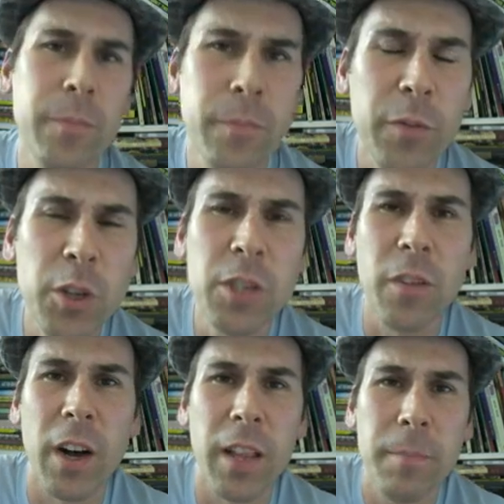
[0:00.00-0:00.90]
First
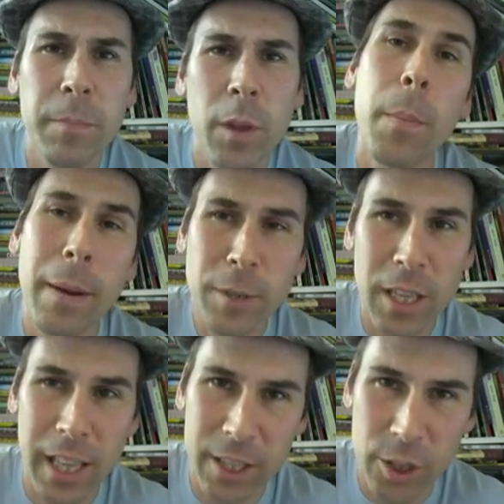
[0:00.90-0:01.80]
of all, Obama's
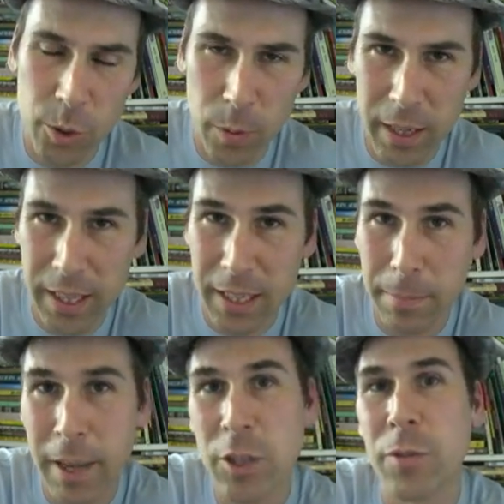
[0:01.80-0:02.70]
election is one of the
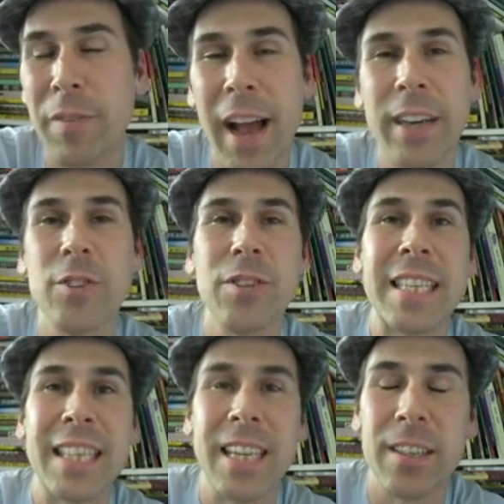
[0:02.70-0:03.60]
major factors
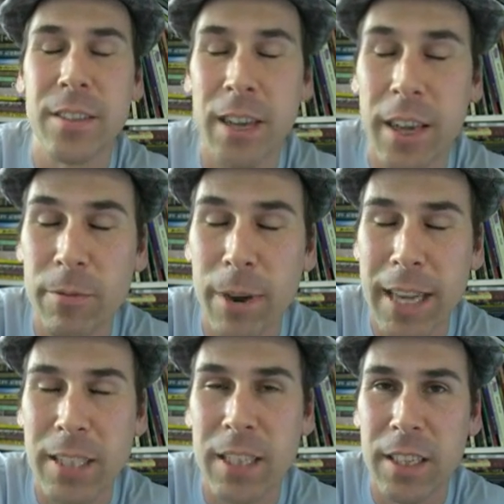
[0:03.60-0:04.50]
in the
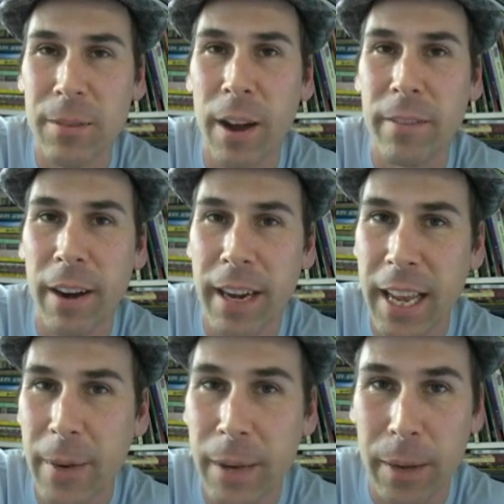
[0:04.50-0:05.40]
unrest in Iran right
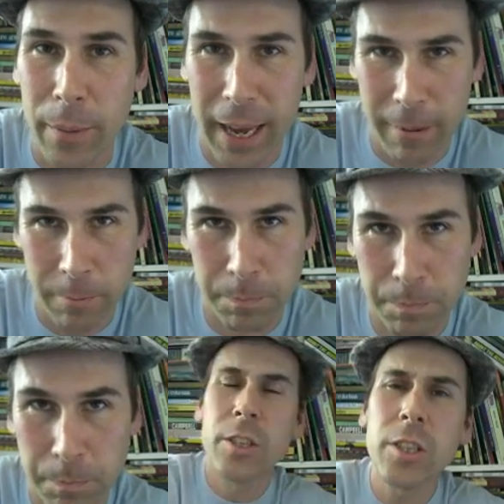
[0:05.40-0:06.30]
now anyway.
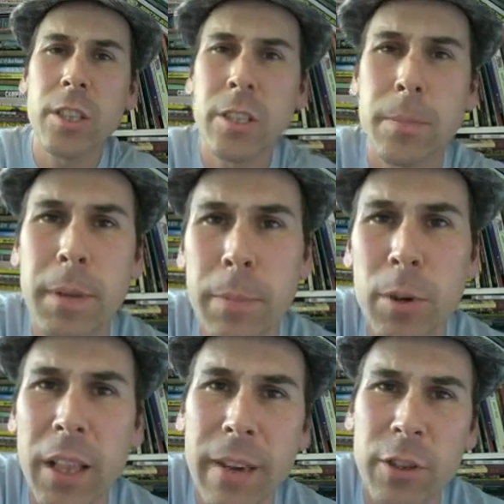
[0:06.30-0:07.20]
Just as
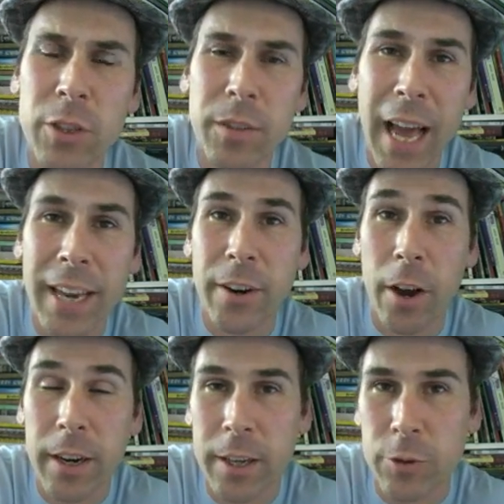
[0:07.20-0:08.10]
September 11th united
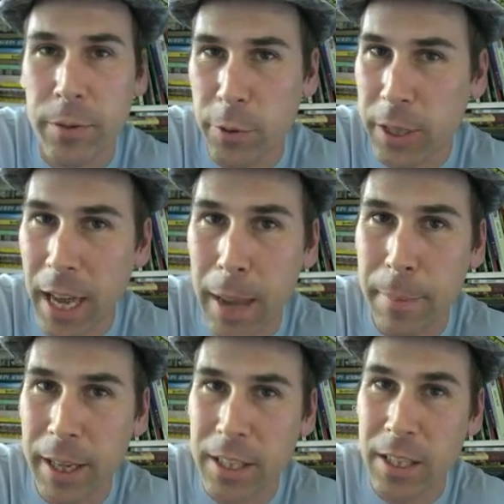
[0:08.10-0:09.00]
our country for a time
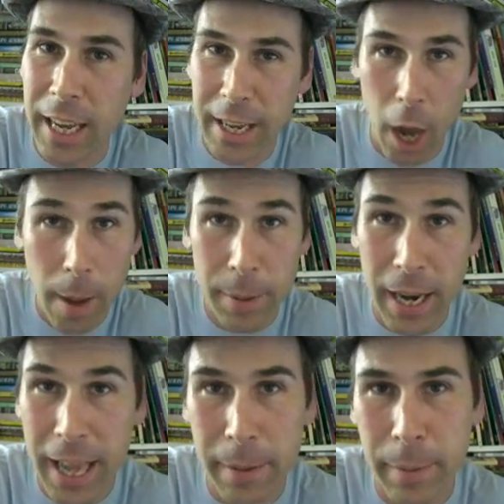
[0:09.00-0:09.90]
against a common
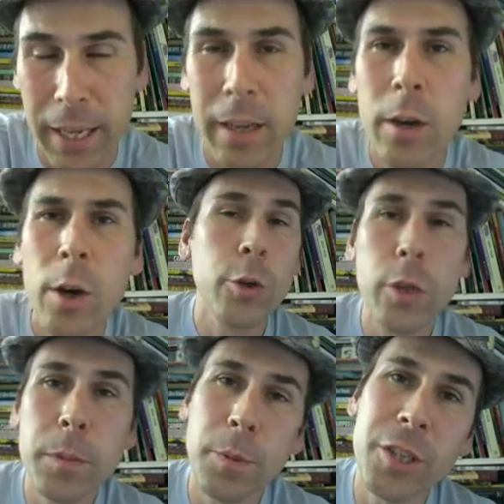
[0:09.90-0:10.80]
enemy,
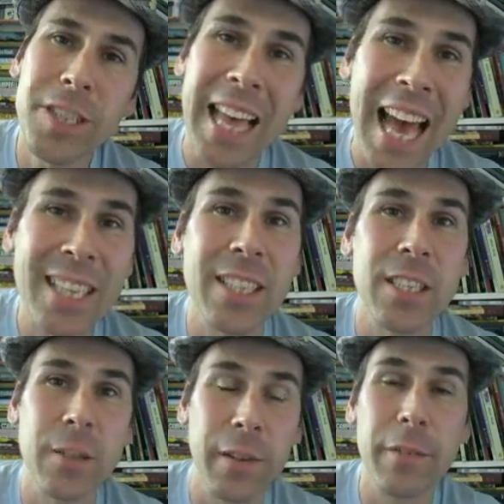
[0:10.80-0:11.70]
George Bush's
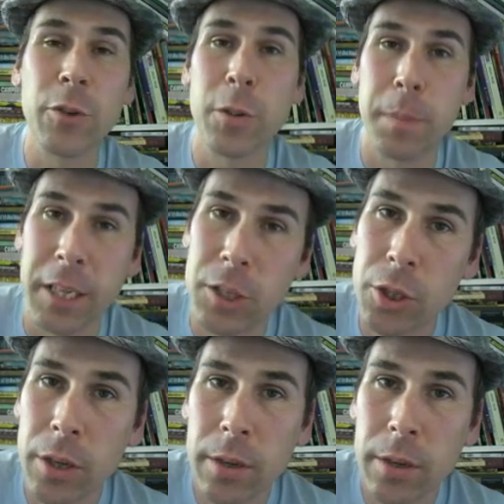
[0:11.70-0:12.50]
axis of evil speech